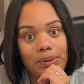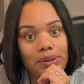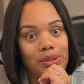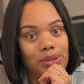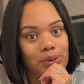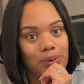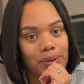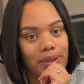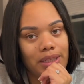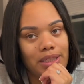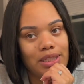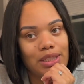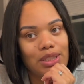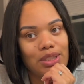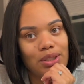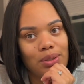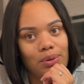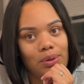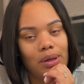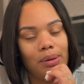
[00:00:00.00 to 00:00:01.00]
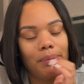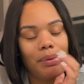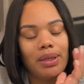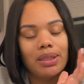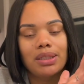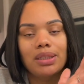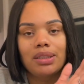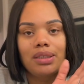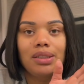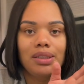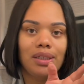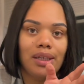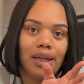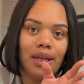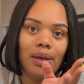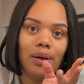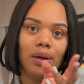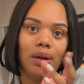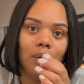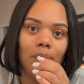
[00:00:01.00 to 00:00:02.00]
enjoy it. So I'm off to chill
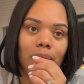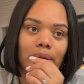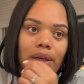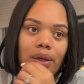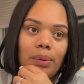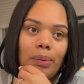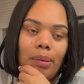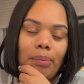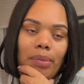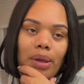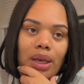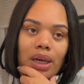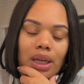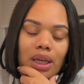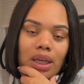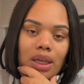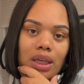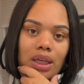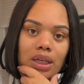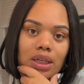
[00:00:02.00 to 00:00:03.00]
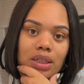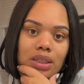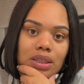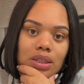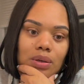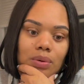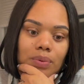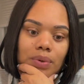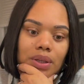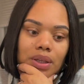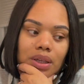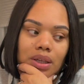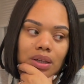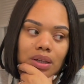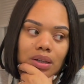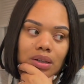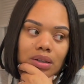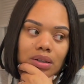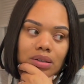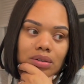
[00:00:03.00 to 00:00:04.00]
out. I'm waiting on my man to get here so we
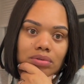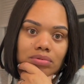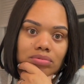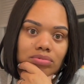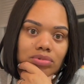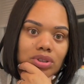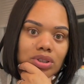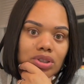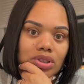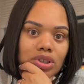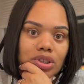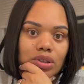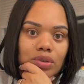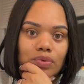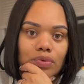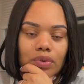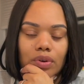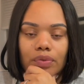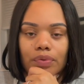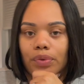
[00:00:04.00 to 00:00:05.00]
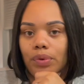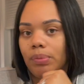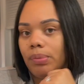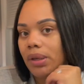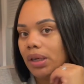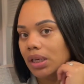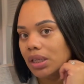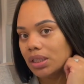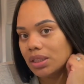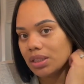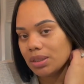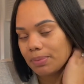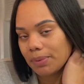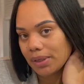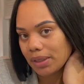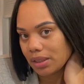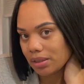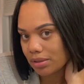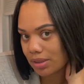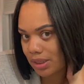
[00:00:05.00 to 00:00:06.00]
can just chill for a few minutes, spend
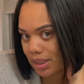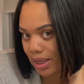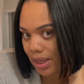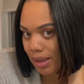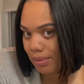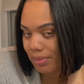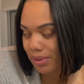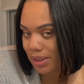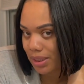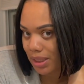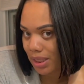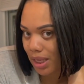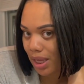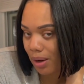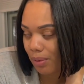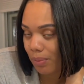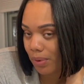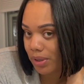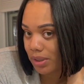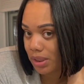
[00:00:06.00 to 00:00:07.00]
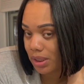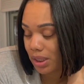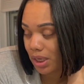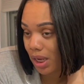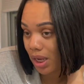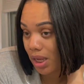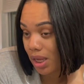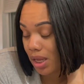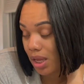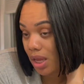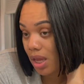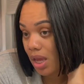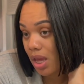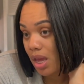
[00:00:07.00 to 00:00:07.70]
a little time because he gotta work tonight.